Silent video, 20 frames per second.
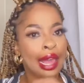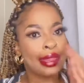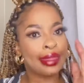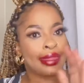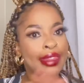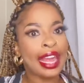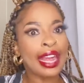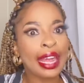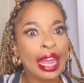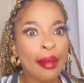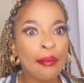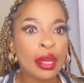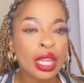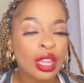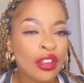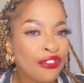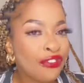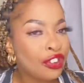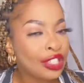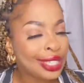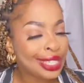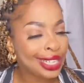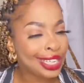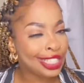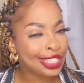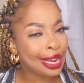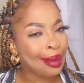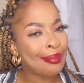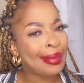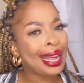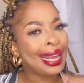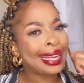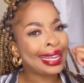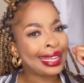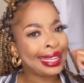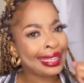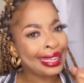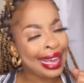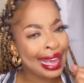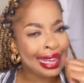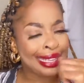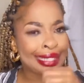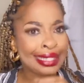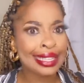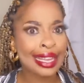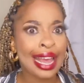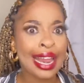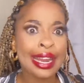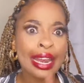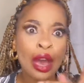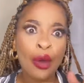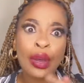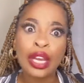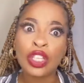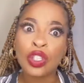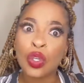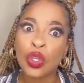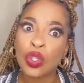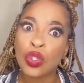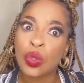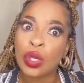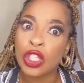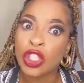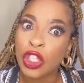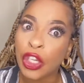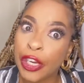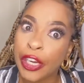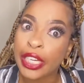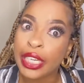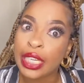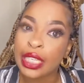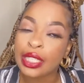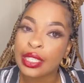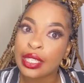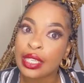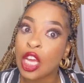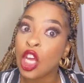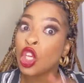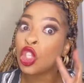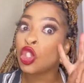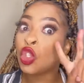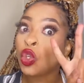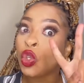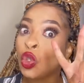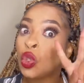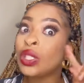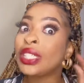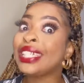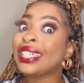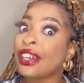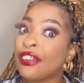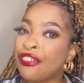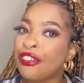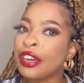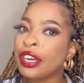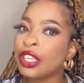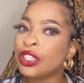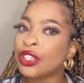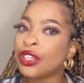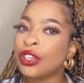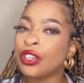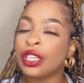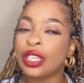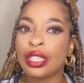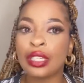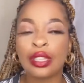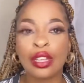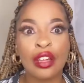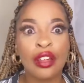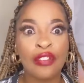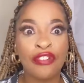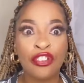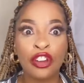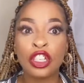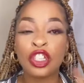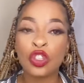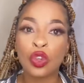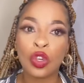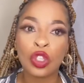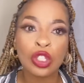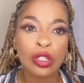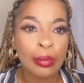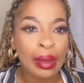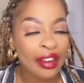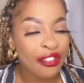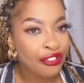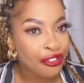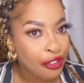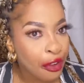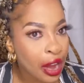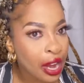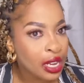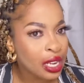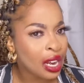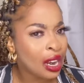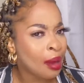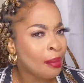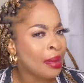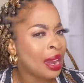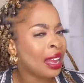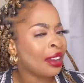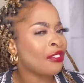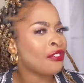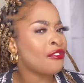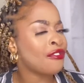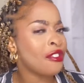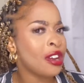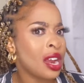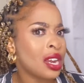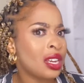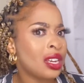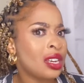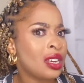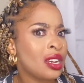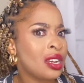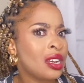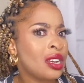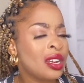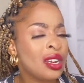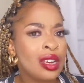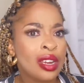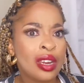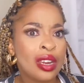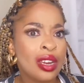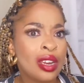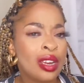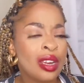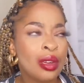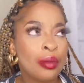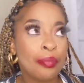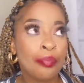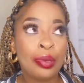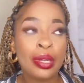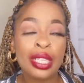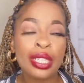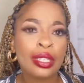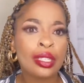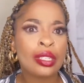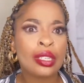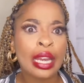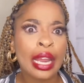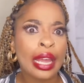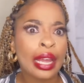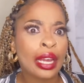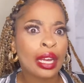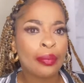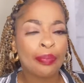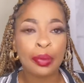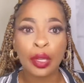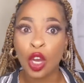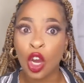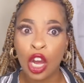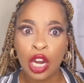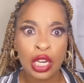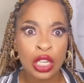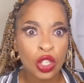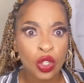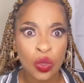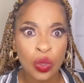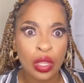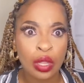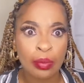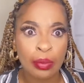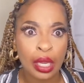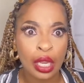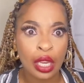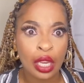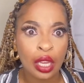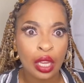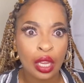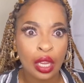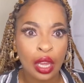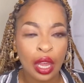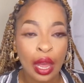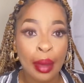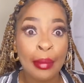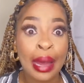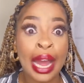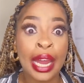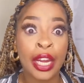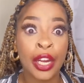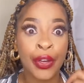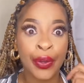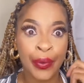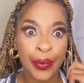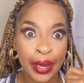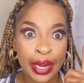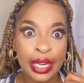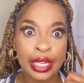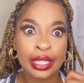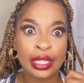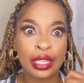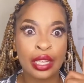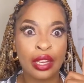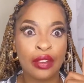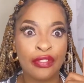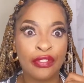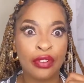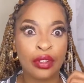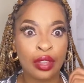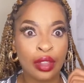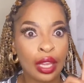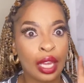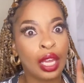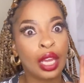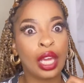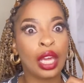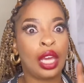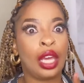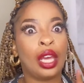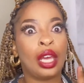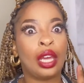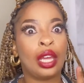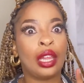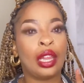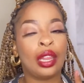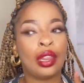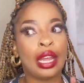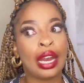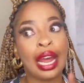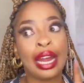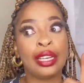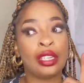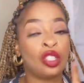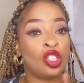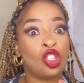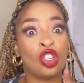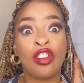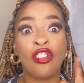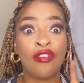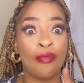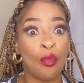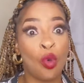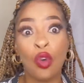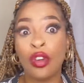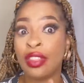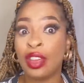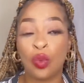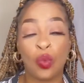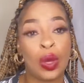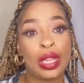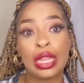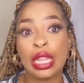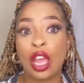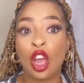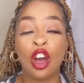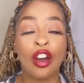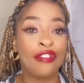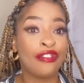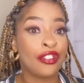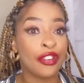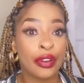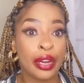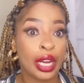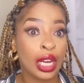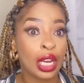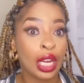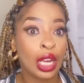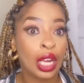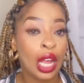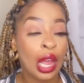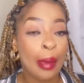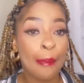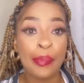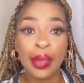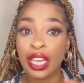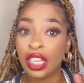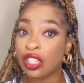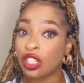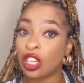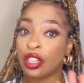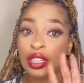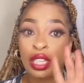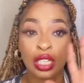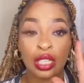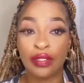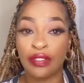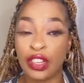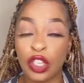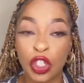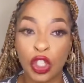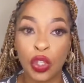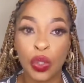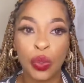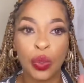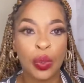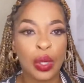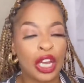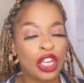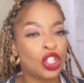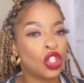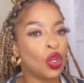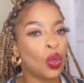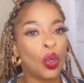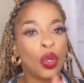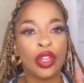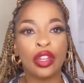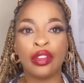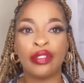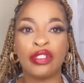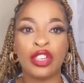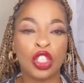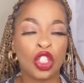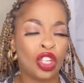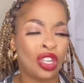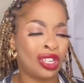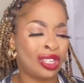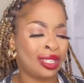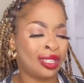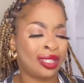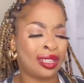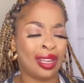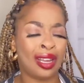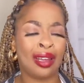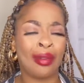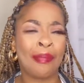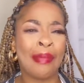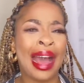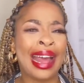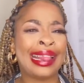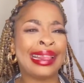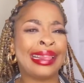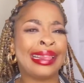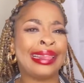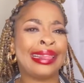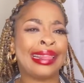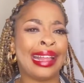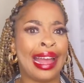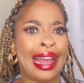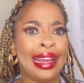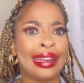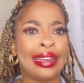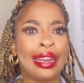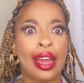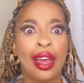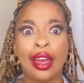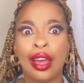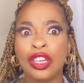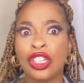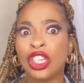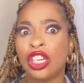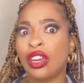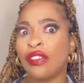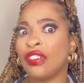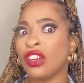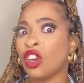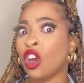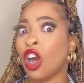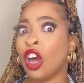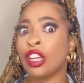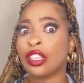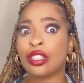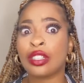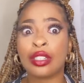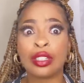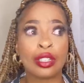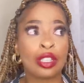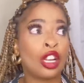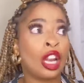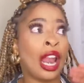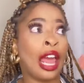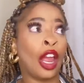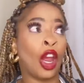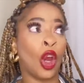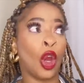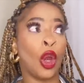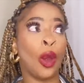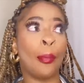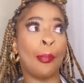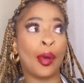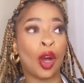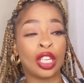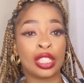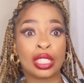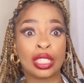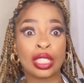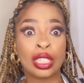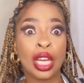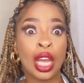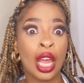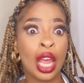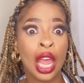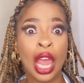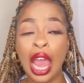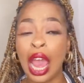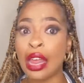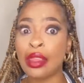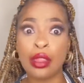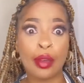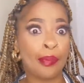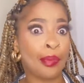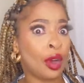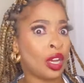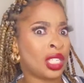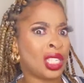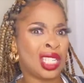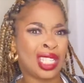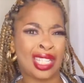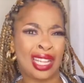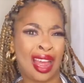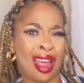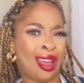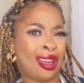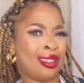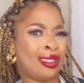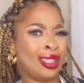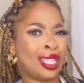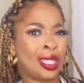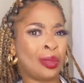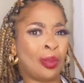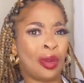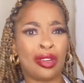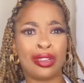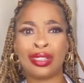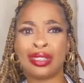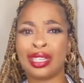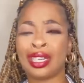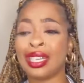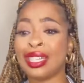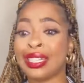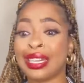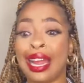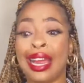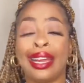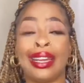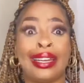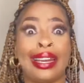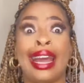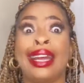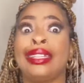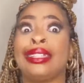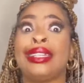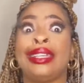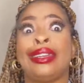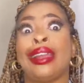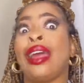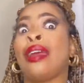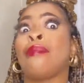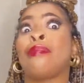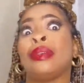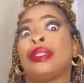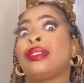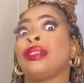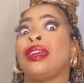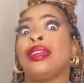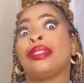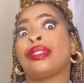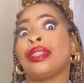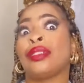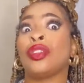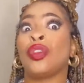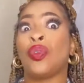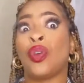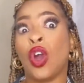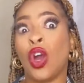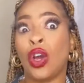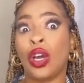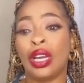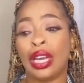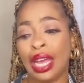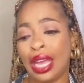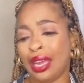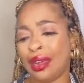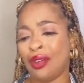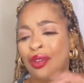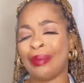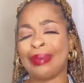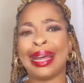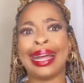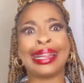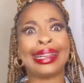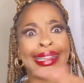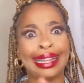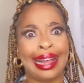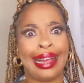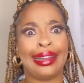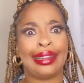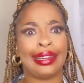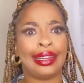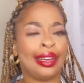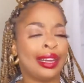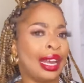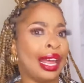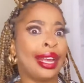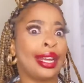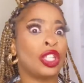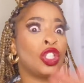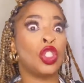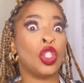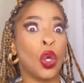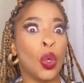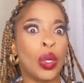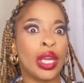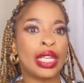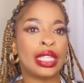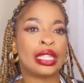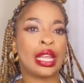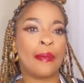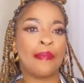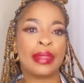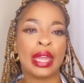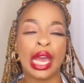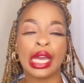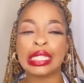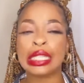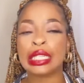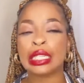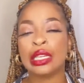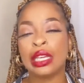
They get me the footage. I'm like, yes. And now I talk to attorneys, two different attorneys. I first talk to my friend and I'm like, friend, please, like, be honest with me. Am I crazy for thinking that I deserve more than what they're offering based on this video? I show her the video and she's like, bashanya. She even asks, like, her boss. And the boss is like, this person is, like, 99% in the wrong. Like, bashanya. Like, don't accept that.